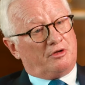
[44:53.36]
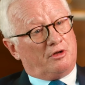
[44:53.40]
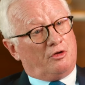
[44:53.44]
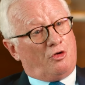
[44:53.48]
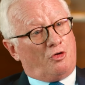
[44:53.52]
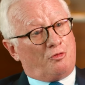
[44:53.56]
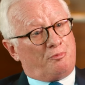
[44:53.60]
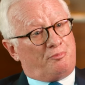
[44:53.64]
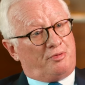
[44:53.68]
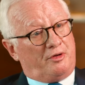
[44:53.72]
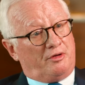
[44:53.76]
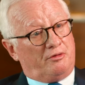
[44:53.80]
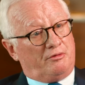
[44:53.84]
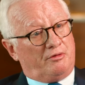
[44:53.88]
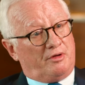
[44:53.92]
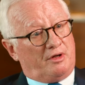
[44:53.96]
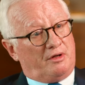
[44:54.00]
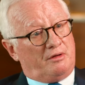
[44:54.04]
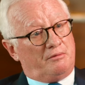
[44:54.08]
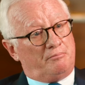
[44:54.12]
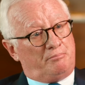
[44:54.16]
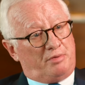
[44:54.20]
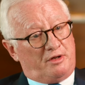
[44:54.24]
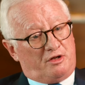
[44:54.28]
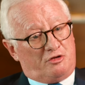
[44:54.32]
a long period
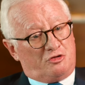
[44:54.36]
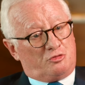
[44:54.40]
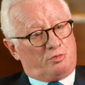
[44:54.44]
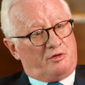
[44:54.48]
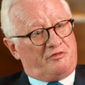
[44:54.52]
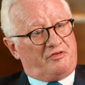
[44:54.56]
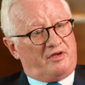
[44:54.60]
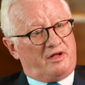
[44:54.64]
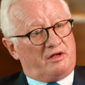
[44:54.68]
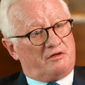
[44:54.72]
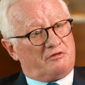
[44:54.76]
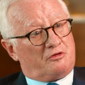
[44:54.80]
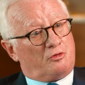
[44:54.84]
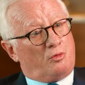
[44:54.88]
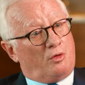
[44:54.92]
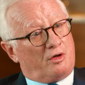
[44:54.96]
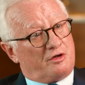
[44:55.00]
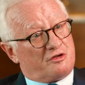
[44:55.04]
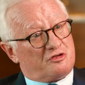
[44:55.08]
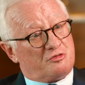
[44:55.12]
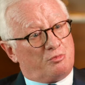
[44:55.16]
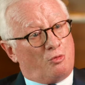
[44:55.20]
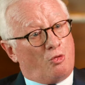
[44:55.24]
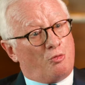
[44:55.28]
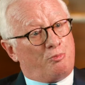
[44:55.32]
because we've had quite
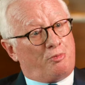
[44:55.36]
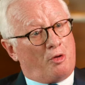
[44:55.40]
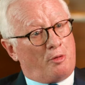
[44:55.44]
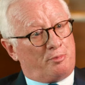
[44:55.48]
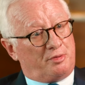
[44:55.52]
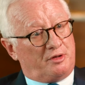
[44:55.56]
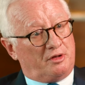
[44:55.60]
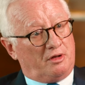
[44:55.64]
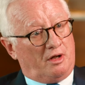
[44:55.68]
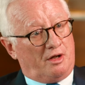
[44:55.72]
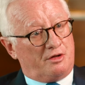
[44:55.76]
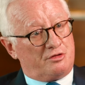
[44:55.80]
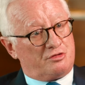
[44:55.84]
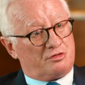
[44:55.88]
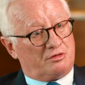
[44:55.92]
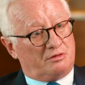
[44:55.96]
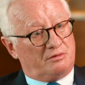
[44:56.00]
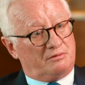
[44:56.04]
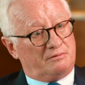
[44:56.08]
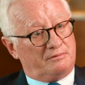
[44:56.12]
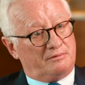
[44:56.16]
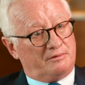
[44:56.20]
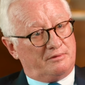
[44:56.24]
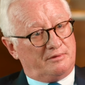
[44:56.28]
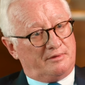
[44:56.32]
a small population.
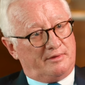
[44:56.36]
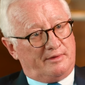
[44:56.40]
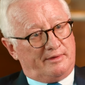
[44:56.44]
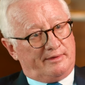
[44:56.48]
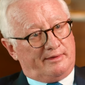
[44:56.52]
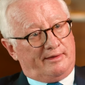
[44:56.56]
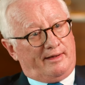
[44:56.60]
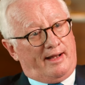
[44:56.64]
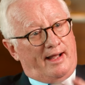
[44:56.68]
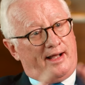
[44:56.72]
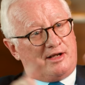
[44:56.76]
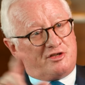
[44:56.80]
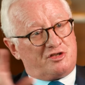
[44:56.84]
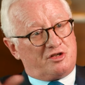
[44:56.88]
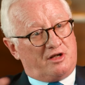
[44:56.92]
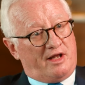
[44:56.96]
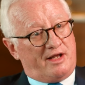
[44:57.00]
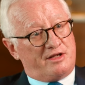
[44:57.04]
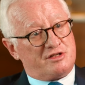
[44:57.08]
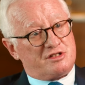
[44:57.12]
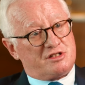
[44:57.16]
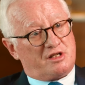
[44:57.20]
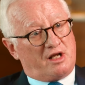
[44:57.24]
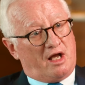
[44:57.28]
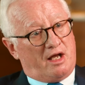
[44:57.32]
Large
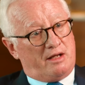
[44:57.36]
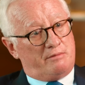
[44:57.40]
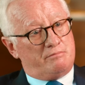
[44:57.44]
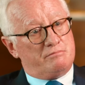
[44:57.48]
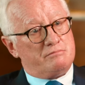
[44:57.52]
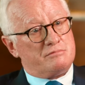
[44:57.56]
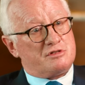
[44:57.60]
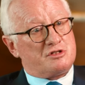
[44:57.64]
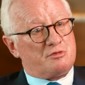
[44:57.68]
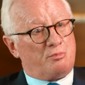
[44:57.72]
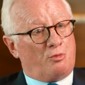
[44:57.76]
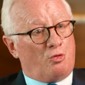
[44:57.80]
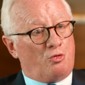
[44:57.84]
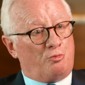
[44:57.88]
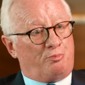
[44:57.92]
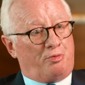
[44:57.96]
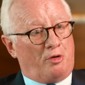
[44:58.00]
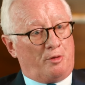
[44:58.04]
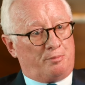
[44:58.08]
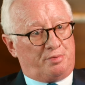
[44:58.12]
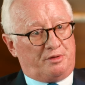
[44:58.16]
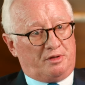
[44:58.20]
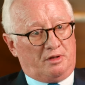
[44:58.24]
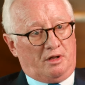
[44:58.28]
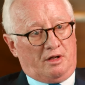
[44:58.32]
landscape, small
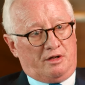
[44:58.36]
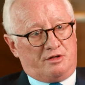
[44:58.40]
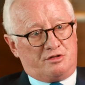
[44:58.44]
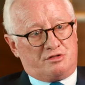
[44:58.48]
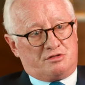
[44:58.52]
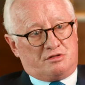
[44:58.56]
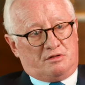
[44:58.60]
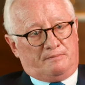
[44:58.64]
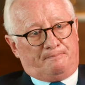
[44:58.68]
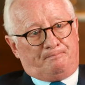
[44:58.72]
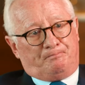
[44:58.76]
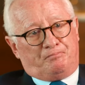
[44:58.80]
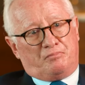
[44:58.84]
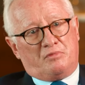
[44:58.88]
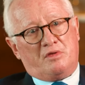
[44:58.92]
population.